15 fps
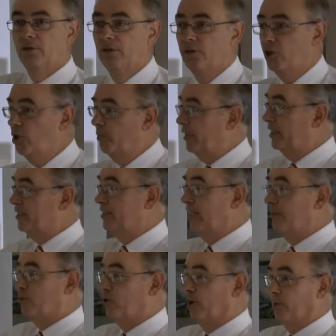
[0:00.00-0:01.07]
you'll be in
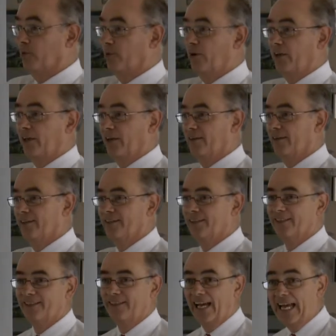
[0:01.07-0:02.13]
deep trouble, won't you?
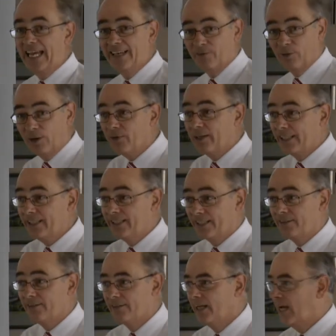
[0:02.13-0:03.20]
Eh? Well, you know,